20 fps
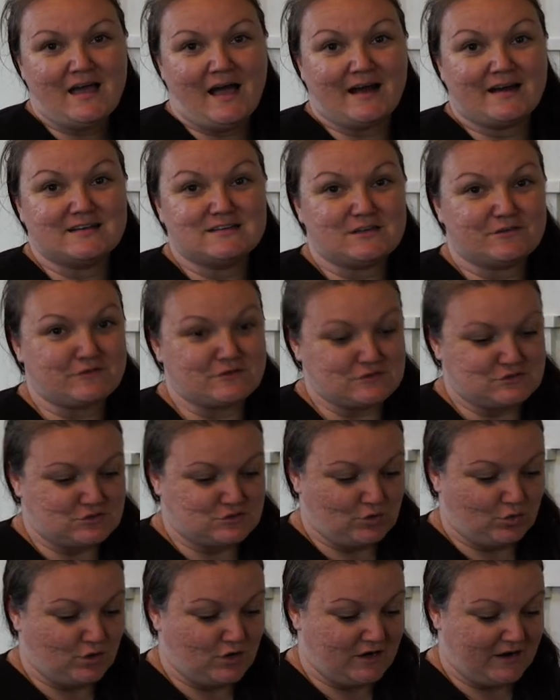at a different
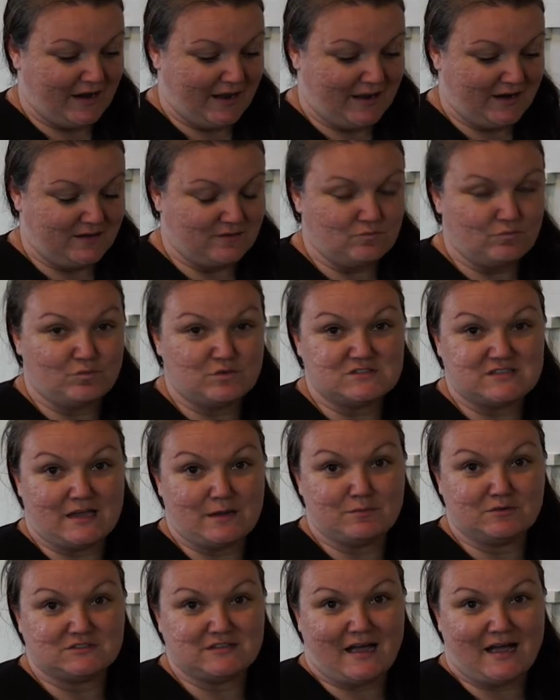store and was
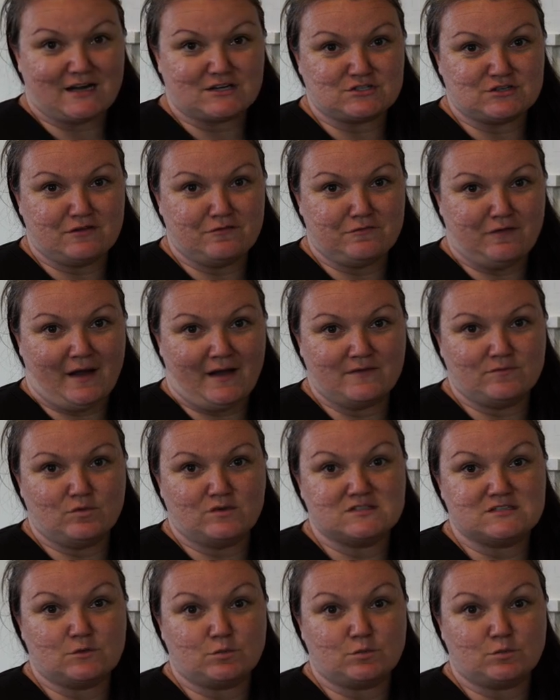able to actually find ones